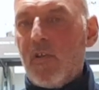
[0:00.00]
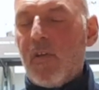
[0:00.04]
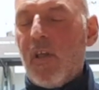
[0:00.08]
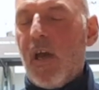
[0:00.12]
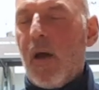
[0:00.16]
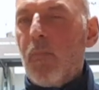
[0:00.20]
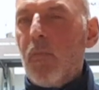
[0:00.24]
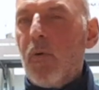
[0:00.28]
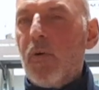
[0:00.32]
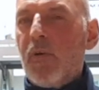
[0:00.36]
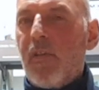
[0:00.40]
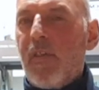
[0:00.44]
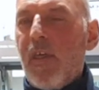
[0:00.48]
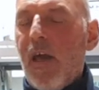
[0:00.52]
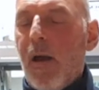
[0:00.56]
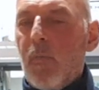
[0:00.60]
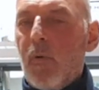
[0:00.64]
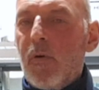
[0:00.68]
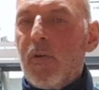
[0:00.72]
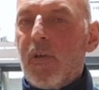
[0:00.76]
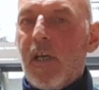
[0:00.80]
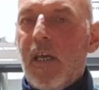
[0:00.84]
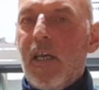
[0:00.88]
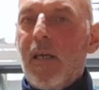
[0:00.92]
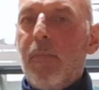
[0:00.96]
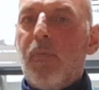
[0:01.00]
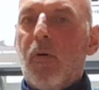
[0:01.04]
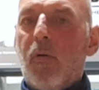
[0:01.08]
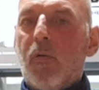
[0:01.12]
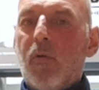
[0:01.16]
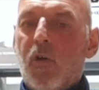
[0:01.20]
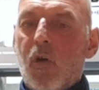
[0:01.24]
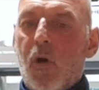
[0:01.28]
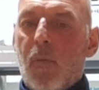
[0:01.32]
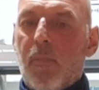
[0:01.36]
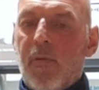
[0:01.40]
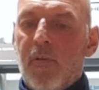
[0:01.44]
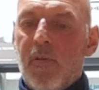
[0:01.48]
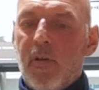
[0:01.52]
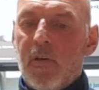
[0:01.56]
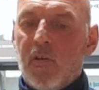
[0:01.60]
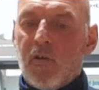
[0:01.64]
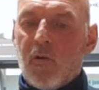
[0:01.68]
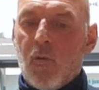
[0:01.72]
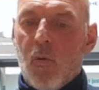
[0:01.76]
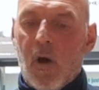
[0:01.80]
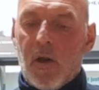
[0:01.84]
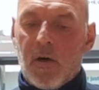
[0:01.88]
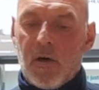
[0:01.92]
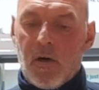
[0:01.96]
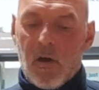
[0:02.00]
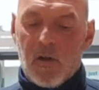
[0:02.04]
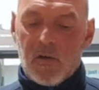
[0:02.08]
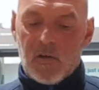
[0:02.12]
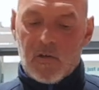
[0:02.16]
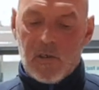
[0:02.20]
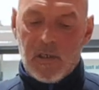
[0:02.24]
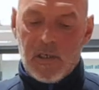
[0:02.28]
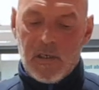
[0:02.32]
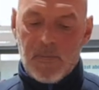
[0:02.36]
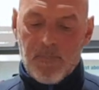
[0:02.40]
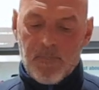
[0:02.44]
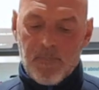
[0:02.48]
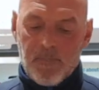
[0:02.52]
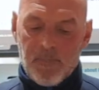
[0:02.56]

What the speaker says: That would keep on top of things quite nicely.